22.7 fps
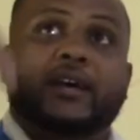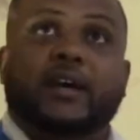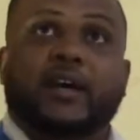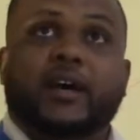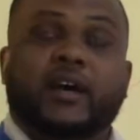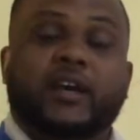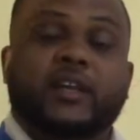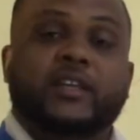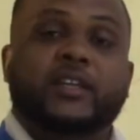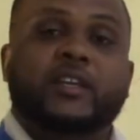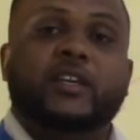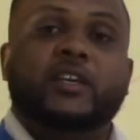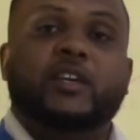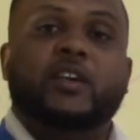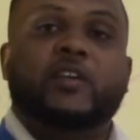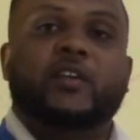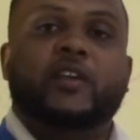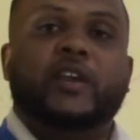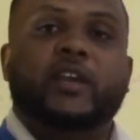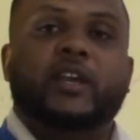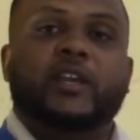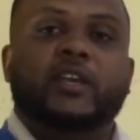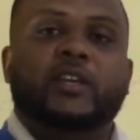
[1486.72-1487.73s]
an
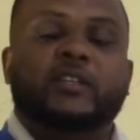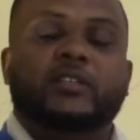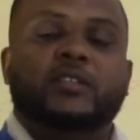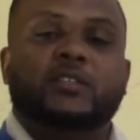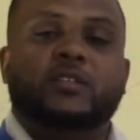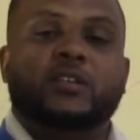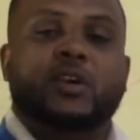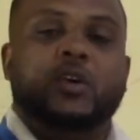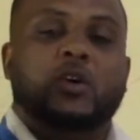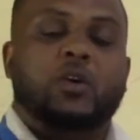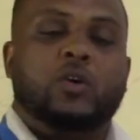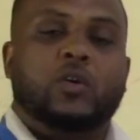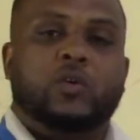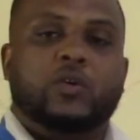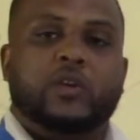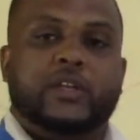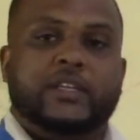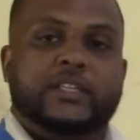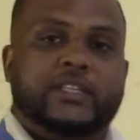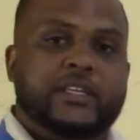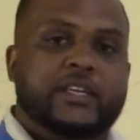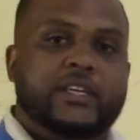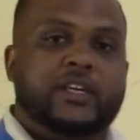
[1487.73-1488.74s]
increase or
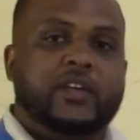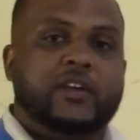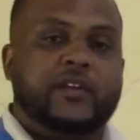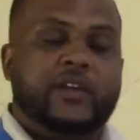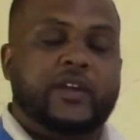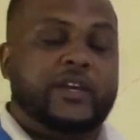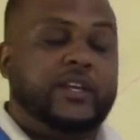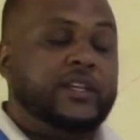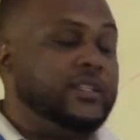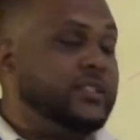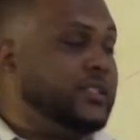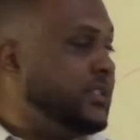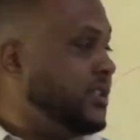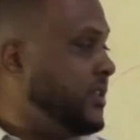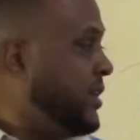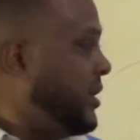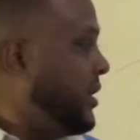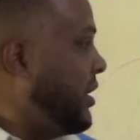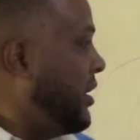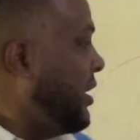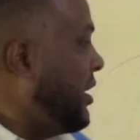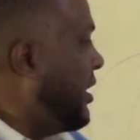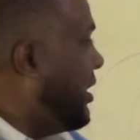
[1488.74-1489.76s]
a decrease,
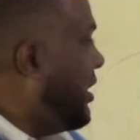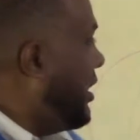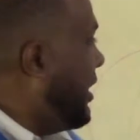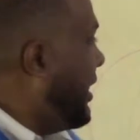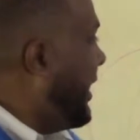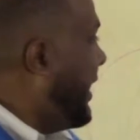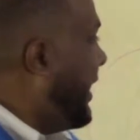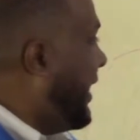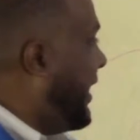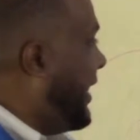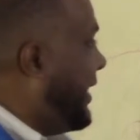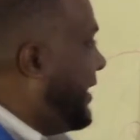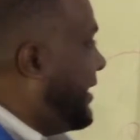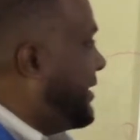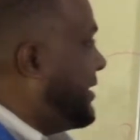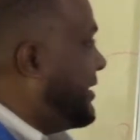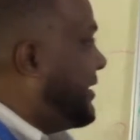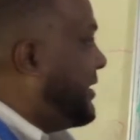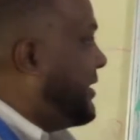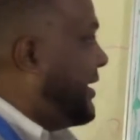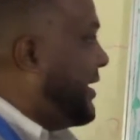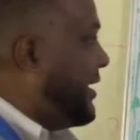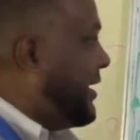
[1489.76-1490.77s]

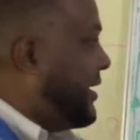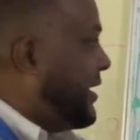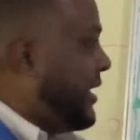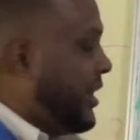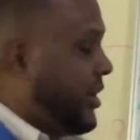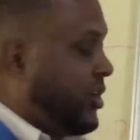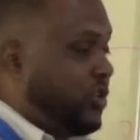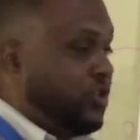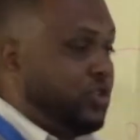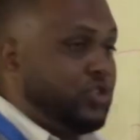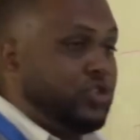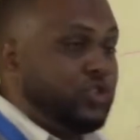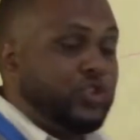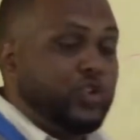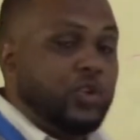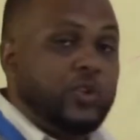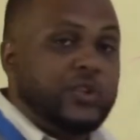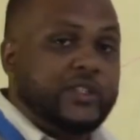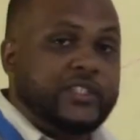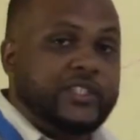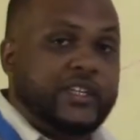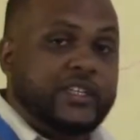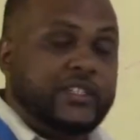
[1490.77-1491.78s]
and then a
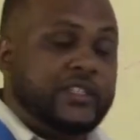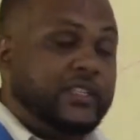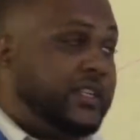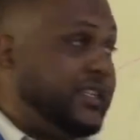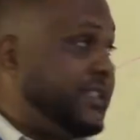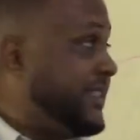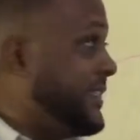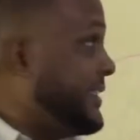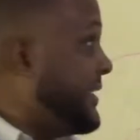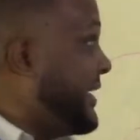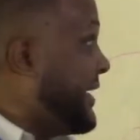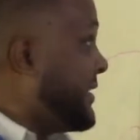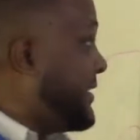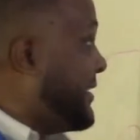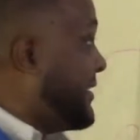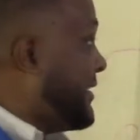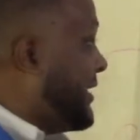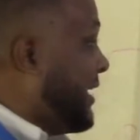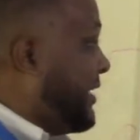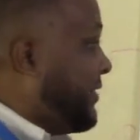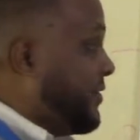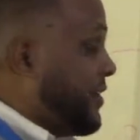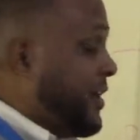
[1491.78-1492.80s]
control center detected
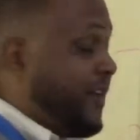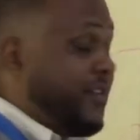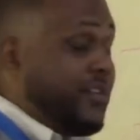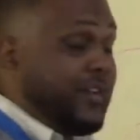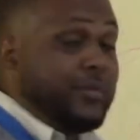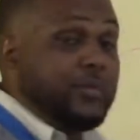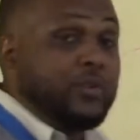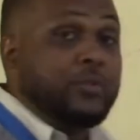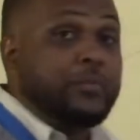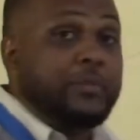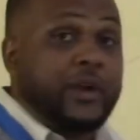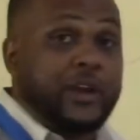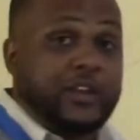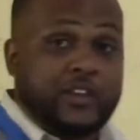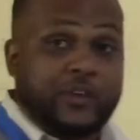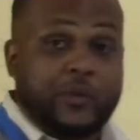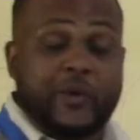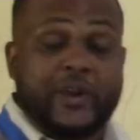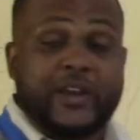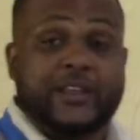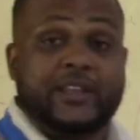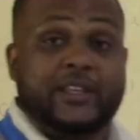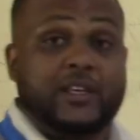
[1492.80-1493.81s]
that variable. By the
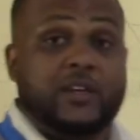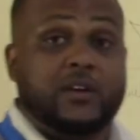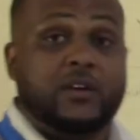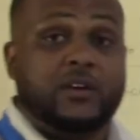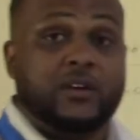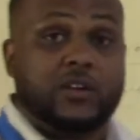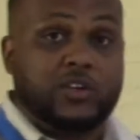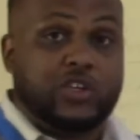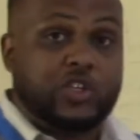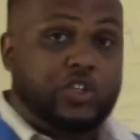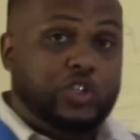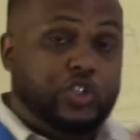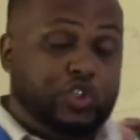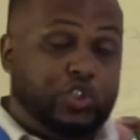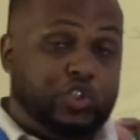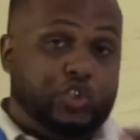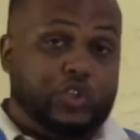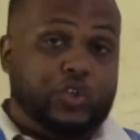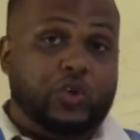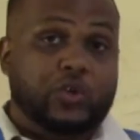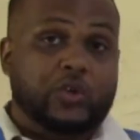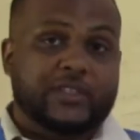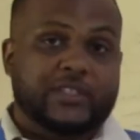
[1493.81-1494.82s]
way, there are
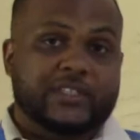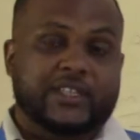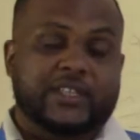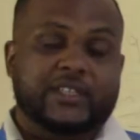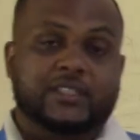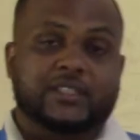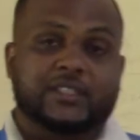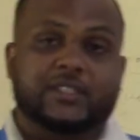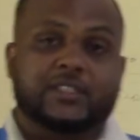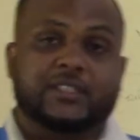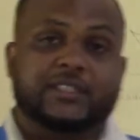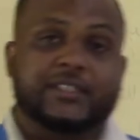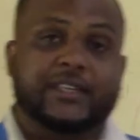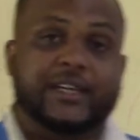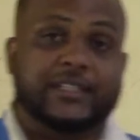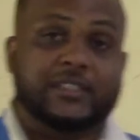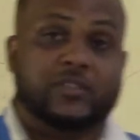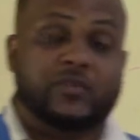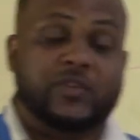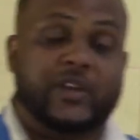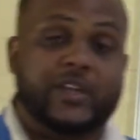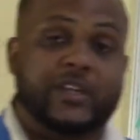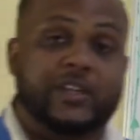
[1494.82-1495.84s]
control centers
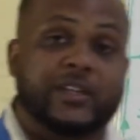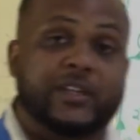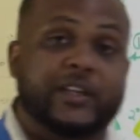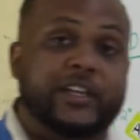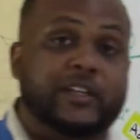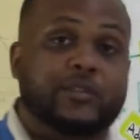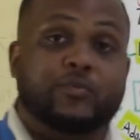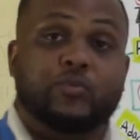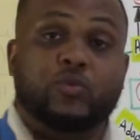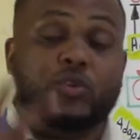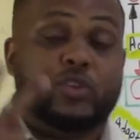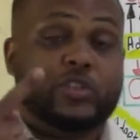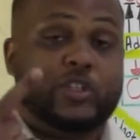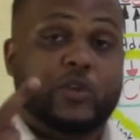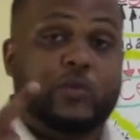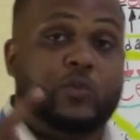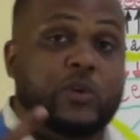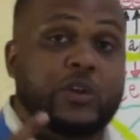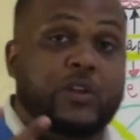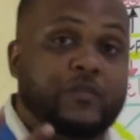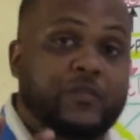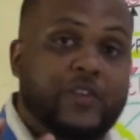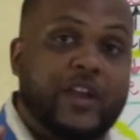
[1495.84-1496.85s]
that regulate more than
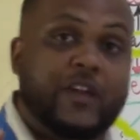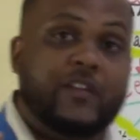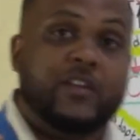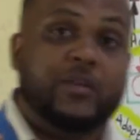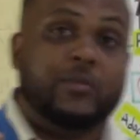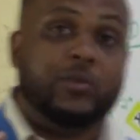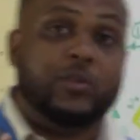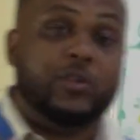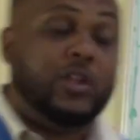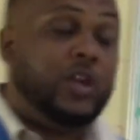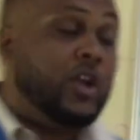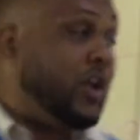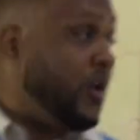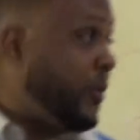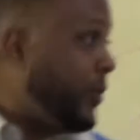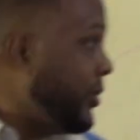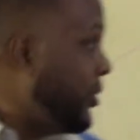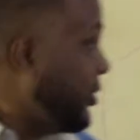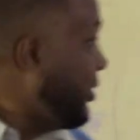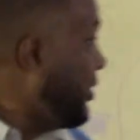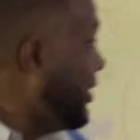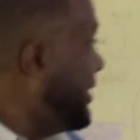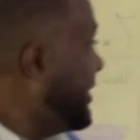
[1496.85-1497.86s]
one variable.
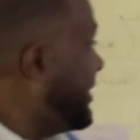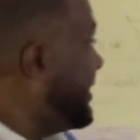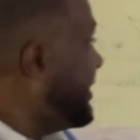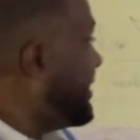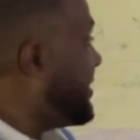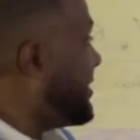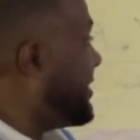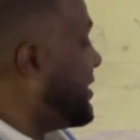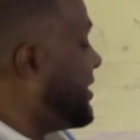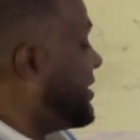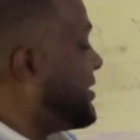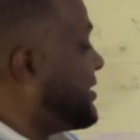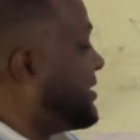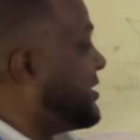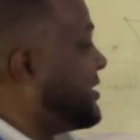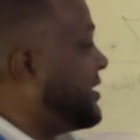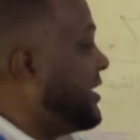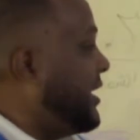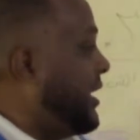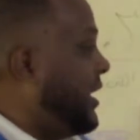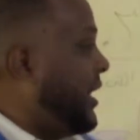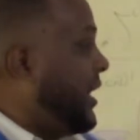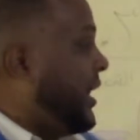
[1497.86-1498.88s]
We only discussed
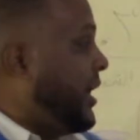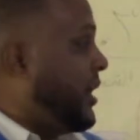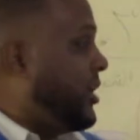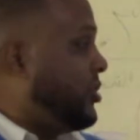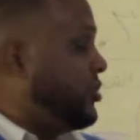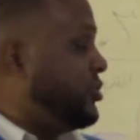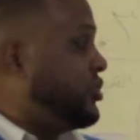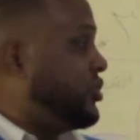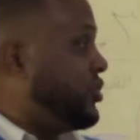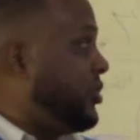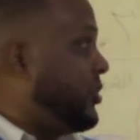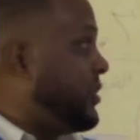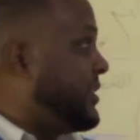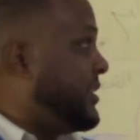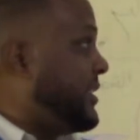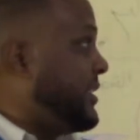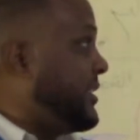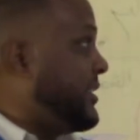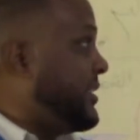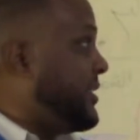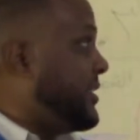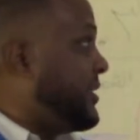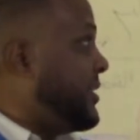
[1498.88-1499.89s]
a control
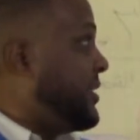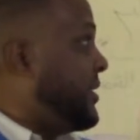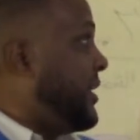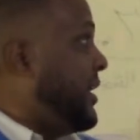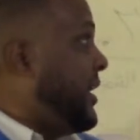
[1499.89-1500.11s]
center